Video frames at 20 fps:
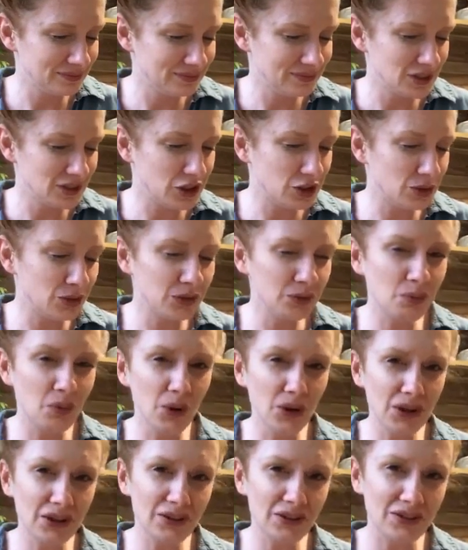she was more
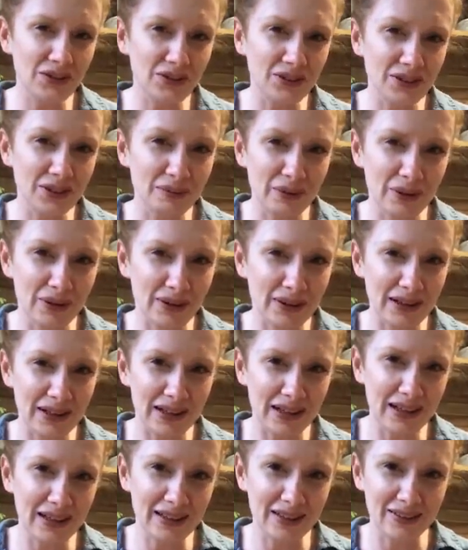concerned about
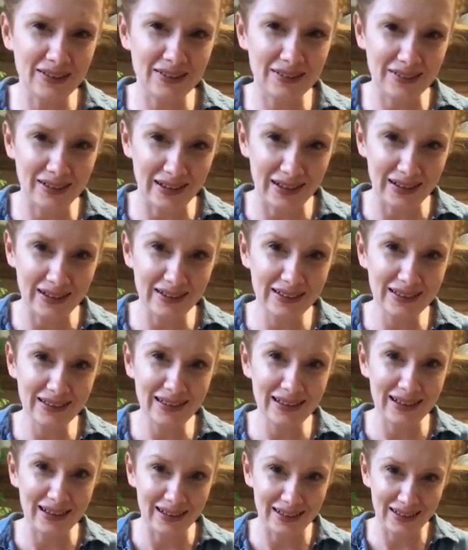getting the stain
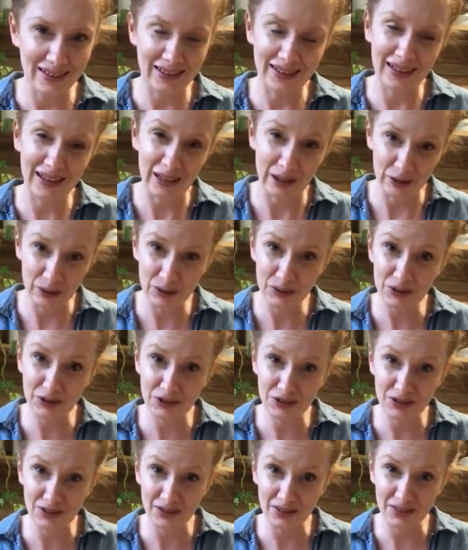out of the
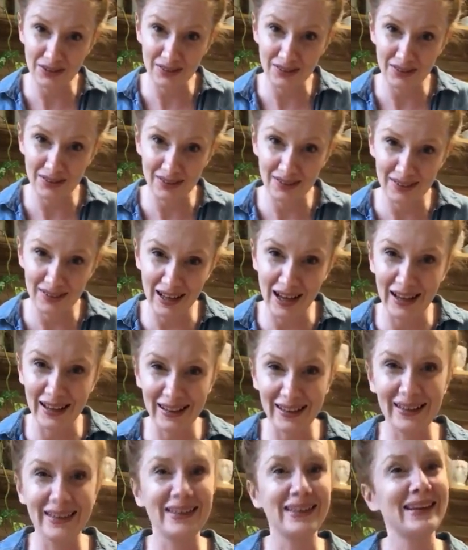couch
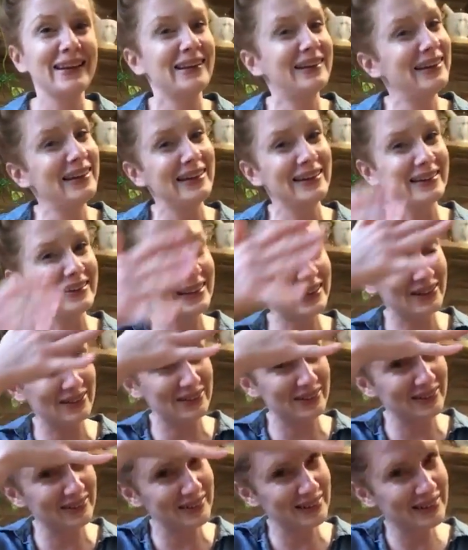than the kid that
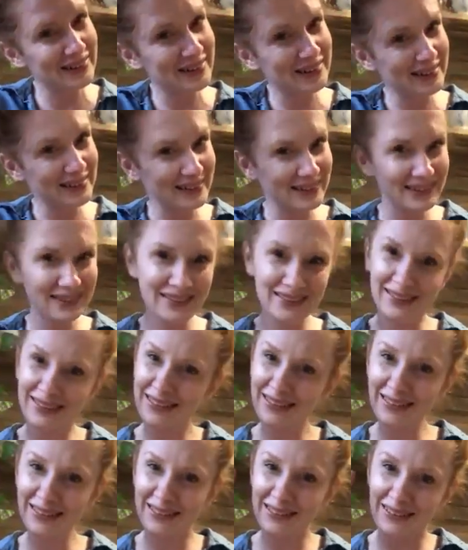was,
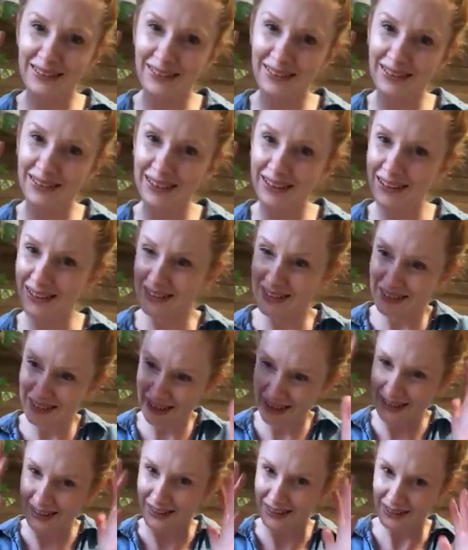a nice
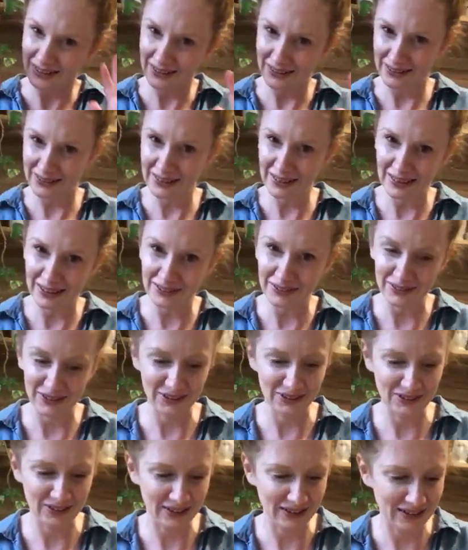shiny little jellyfish
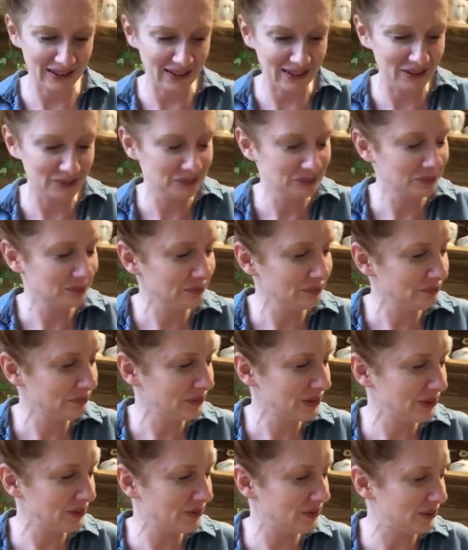right there.
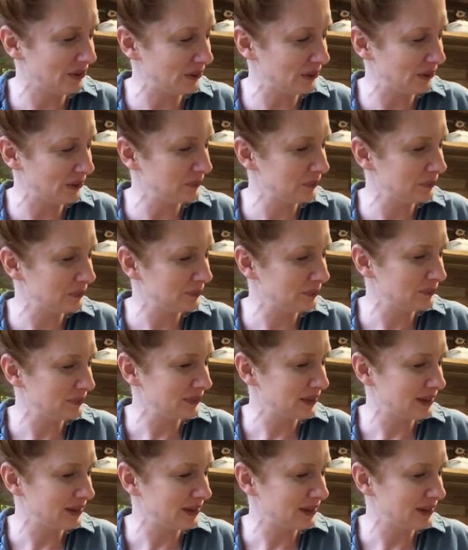So